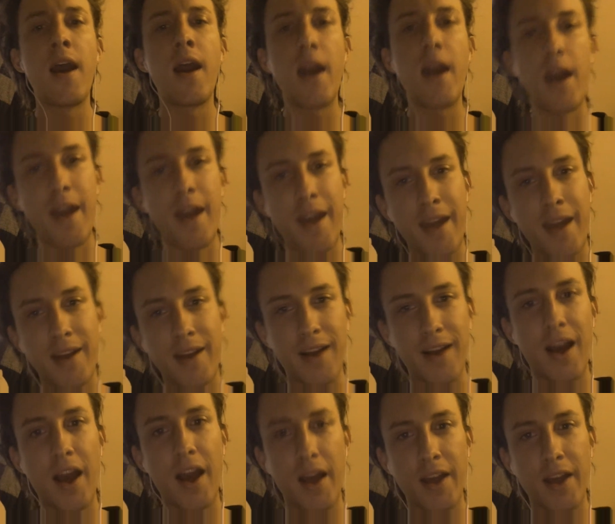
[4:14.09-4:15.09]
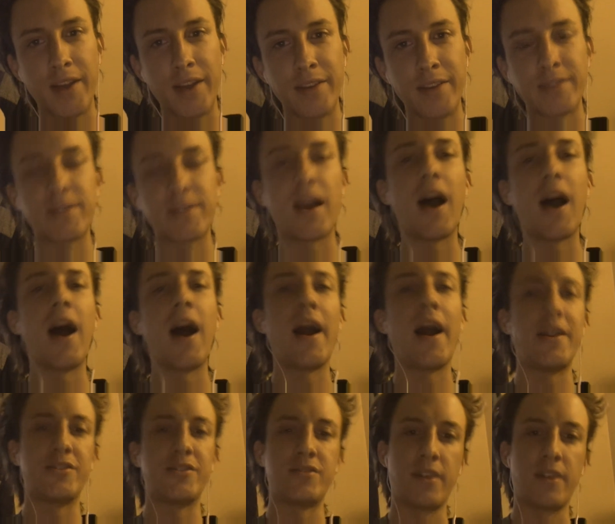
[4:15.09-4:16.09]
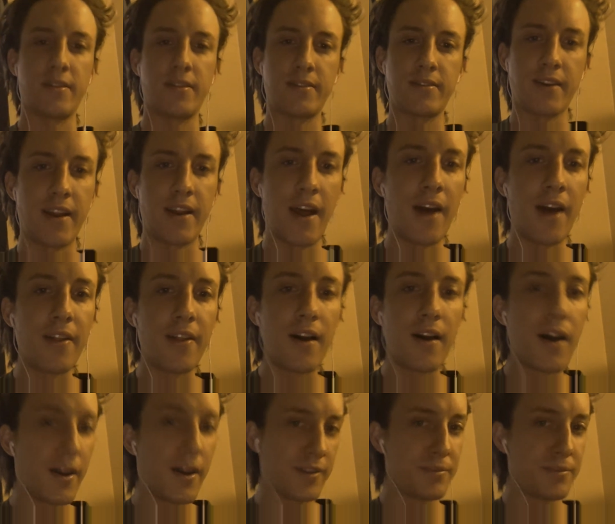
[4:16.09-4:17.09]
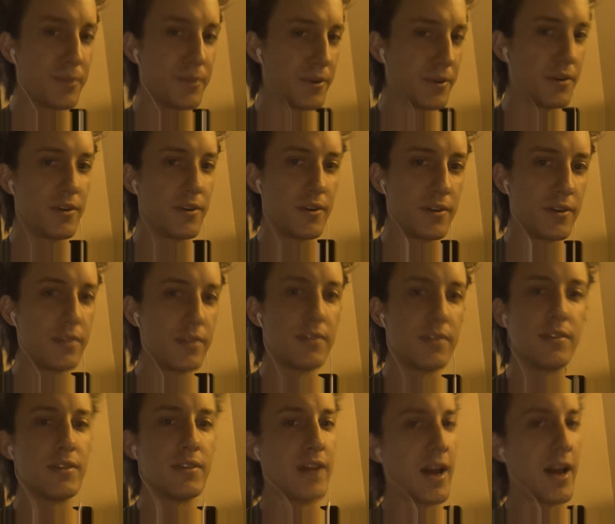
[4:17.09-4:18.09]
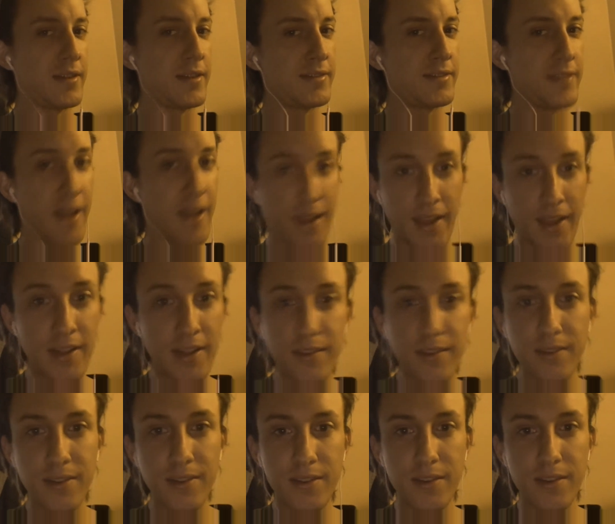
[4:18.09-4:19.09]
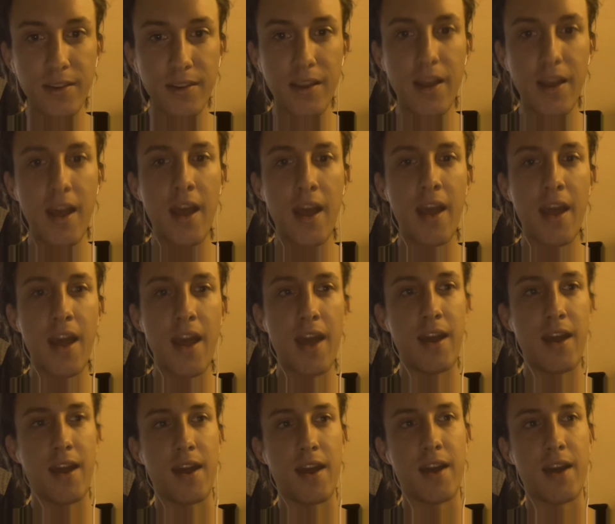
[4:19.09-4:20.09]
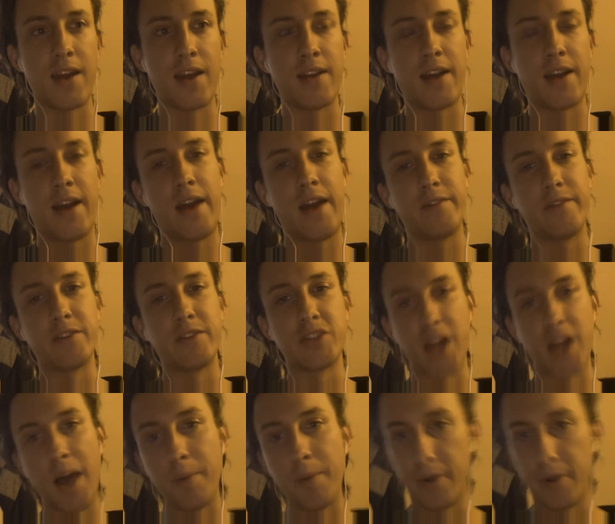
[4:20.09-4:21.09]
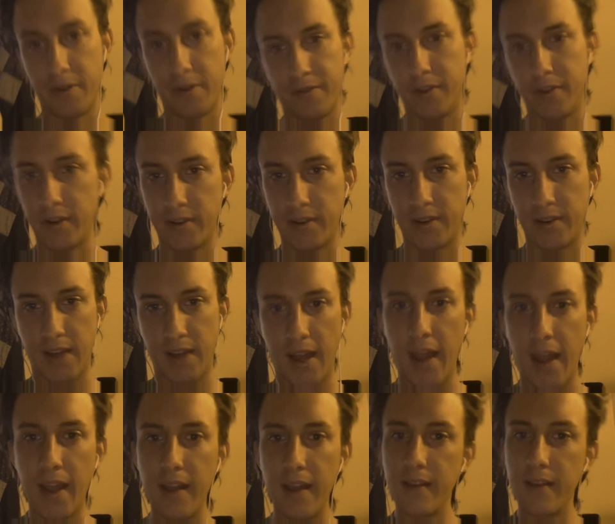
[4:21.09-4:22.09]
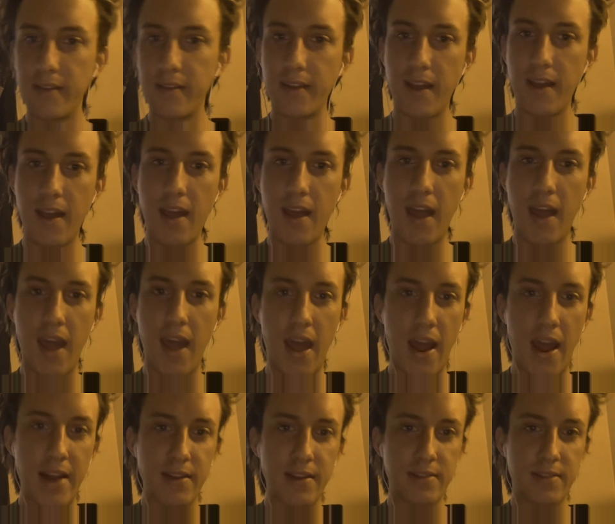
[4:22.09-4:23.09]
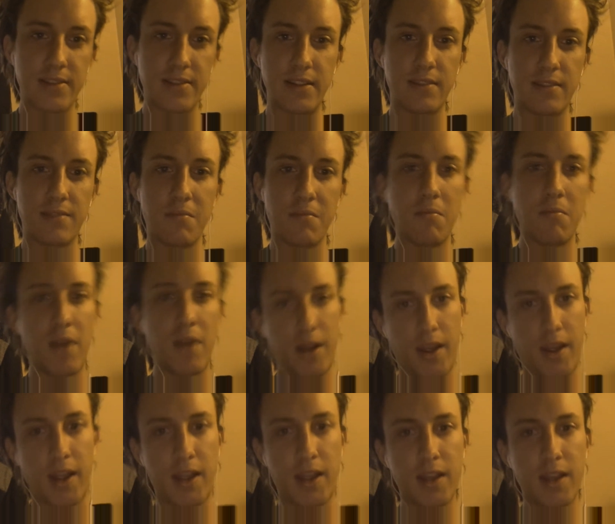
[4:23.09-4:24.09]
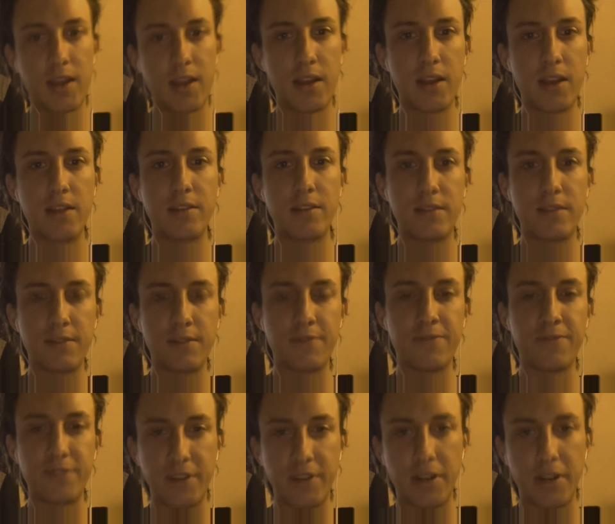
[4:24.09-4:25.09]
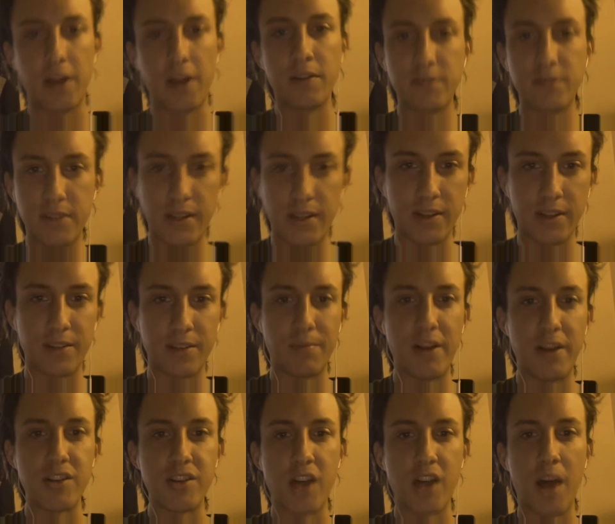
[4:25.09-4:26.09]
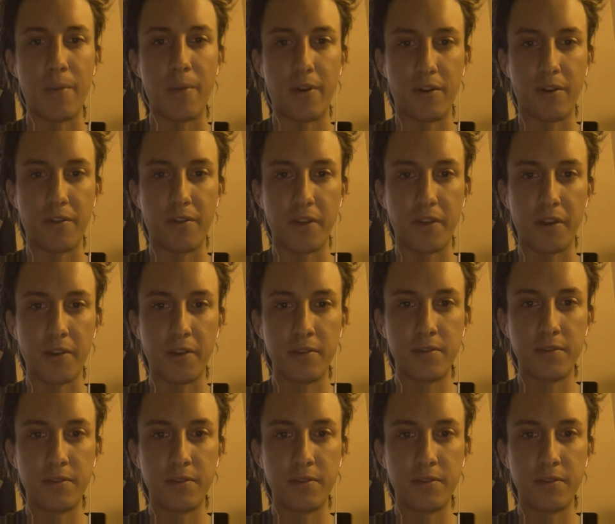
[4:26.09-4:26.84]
Hey guys, I just got out of the hospital last night and I have a job interview today and I just need some money, you know, to get to my job interview.